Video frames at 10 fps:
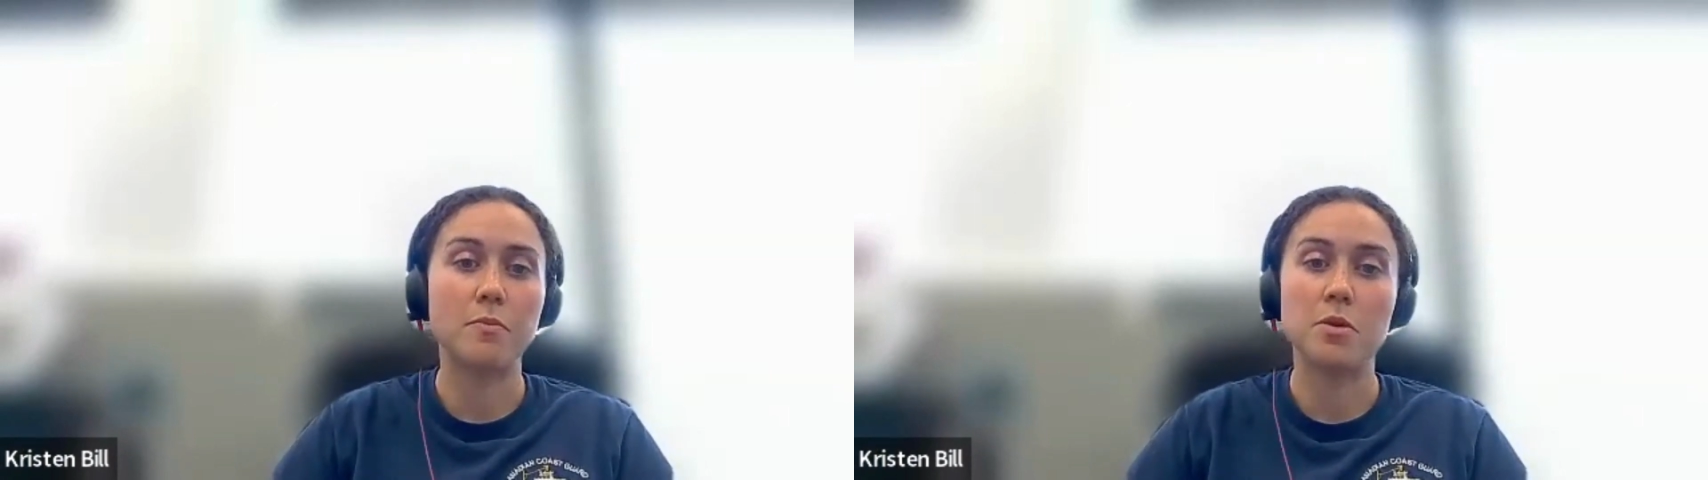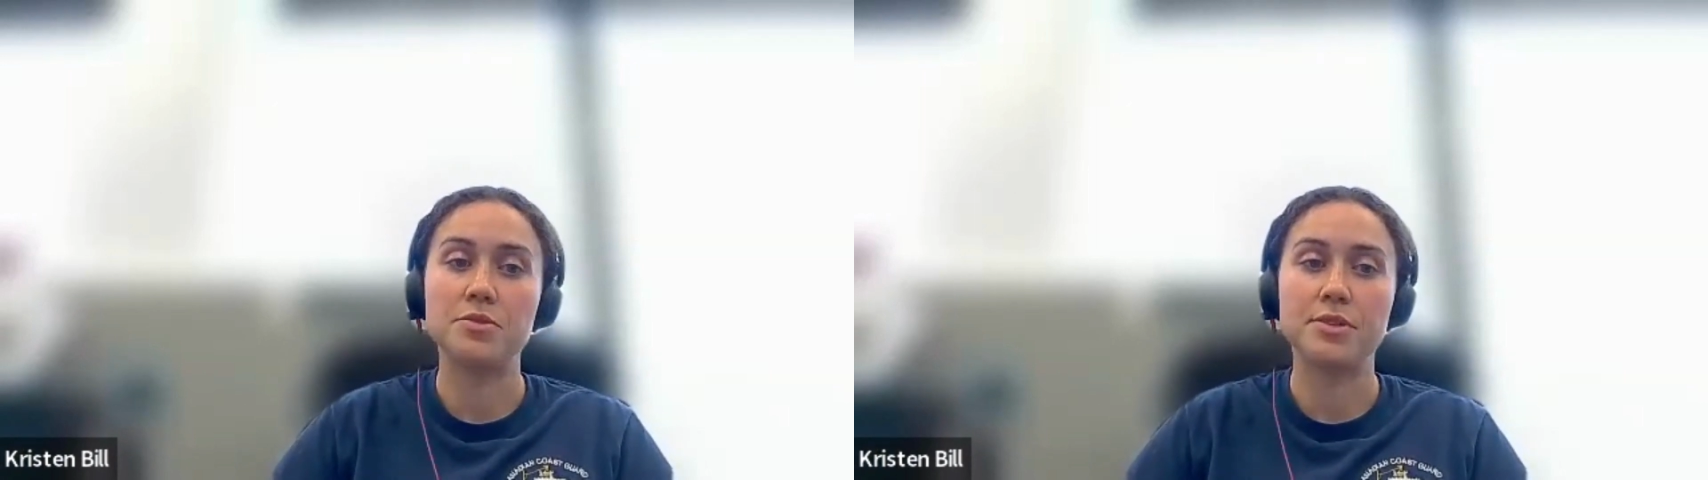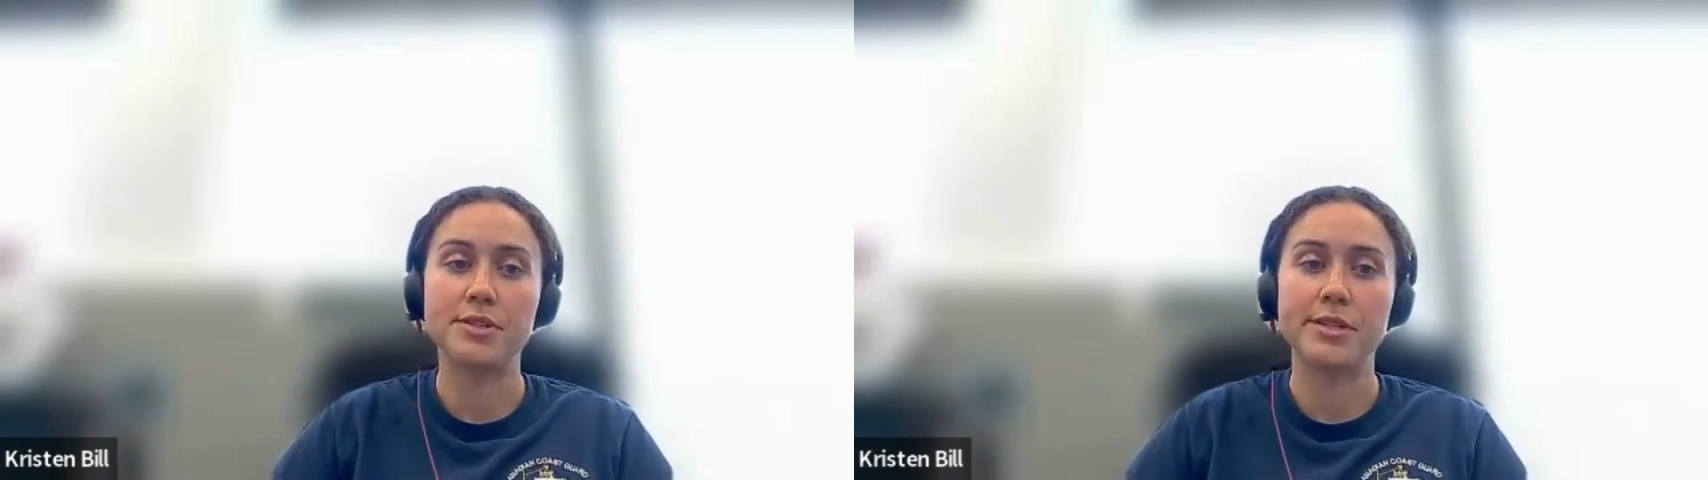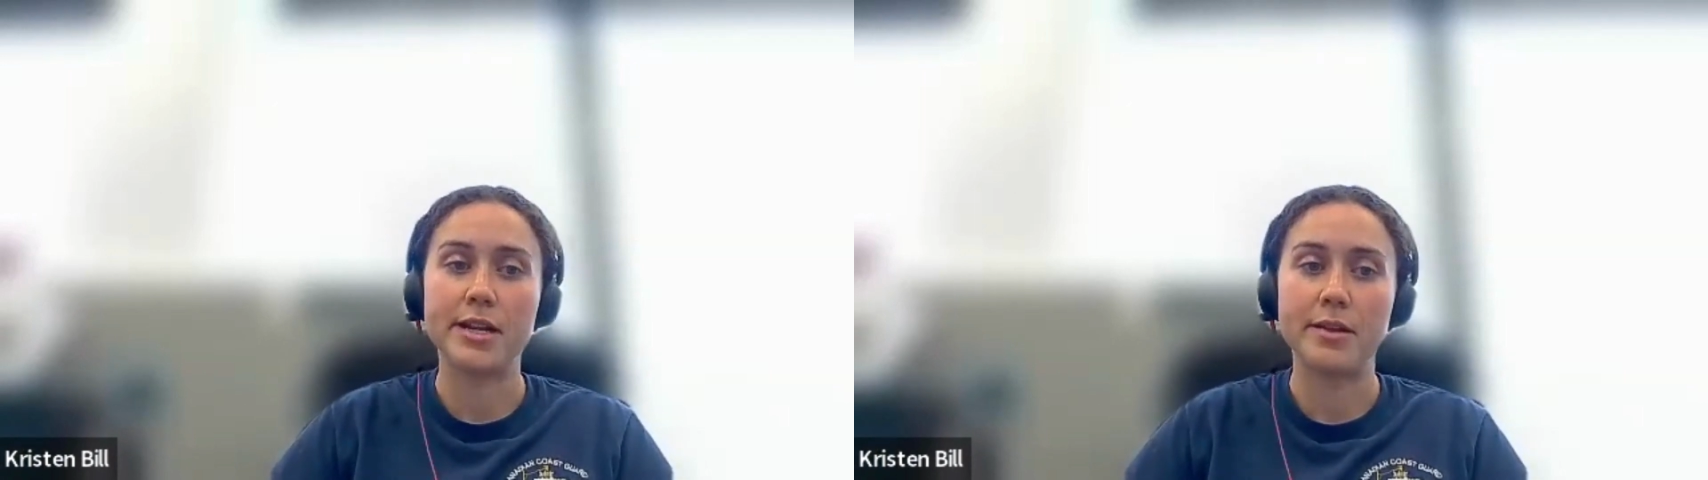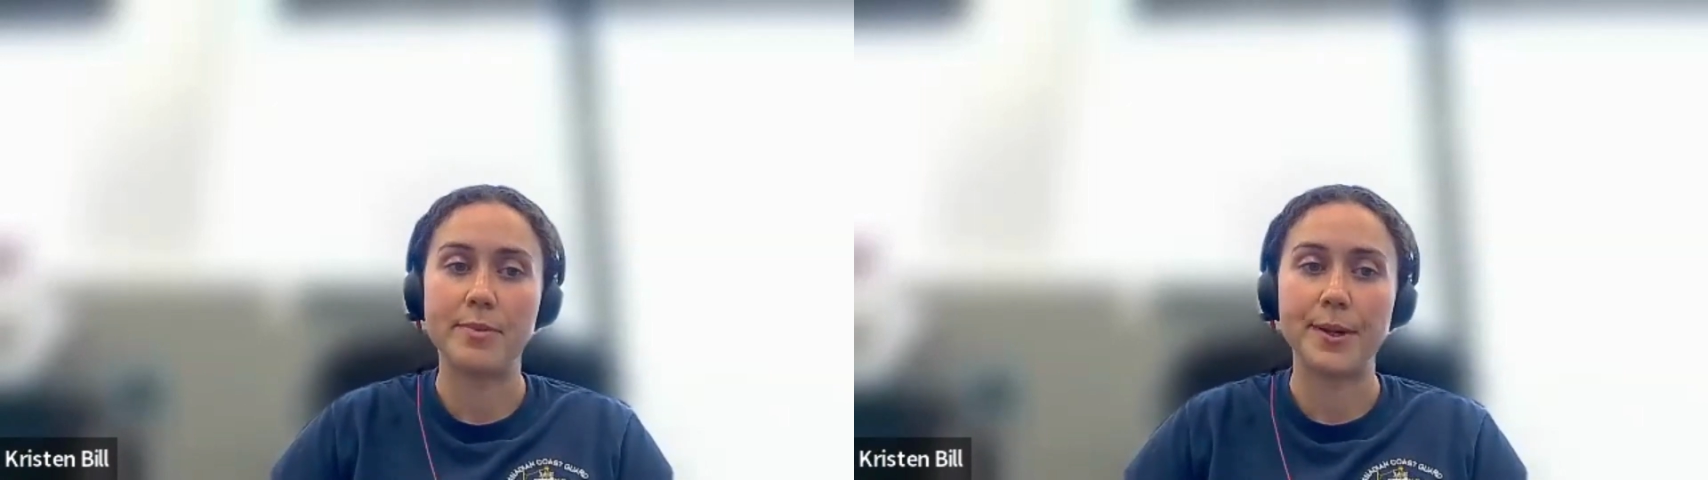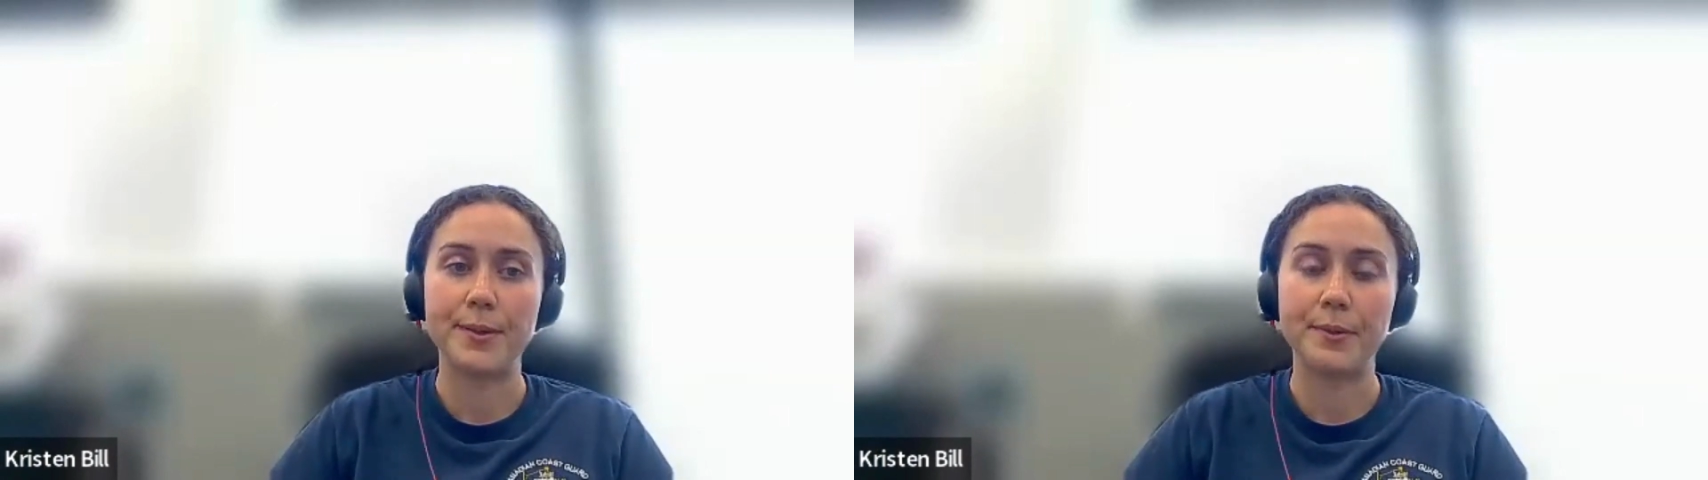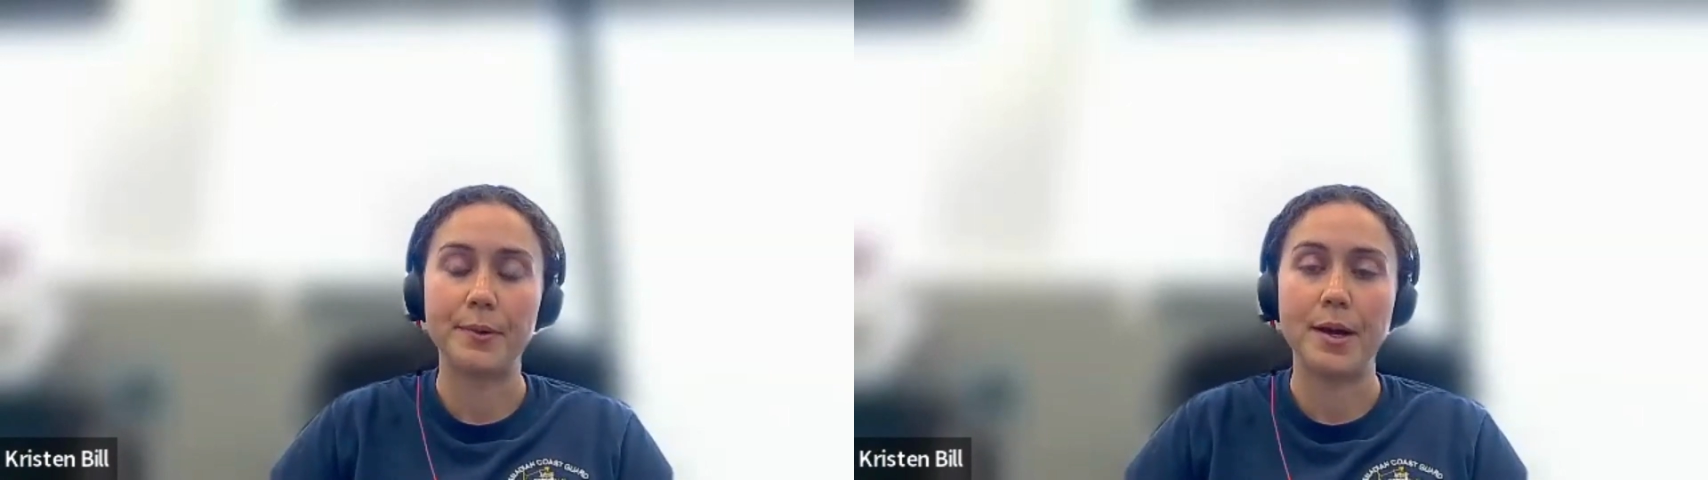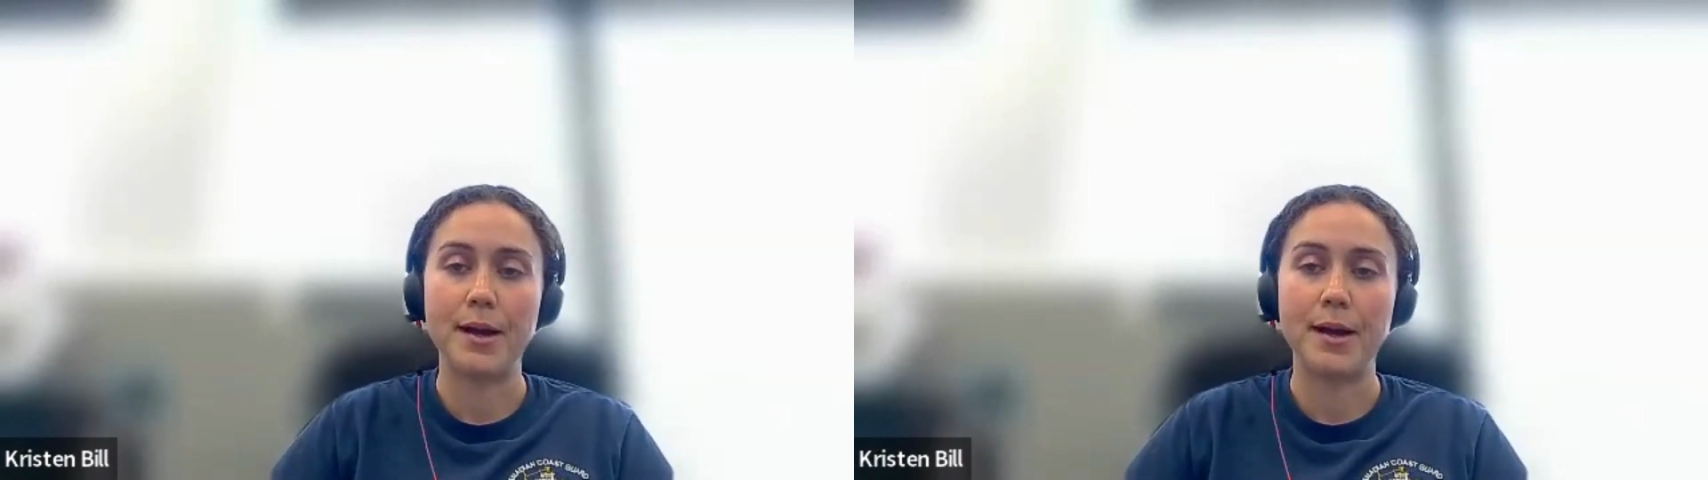most excited about,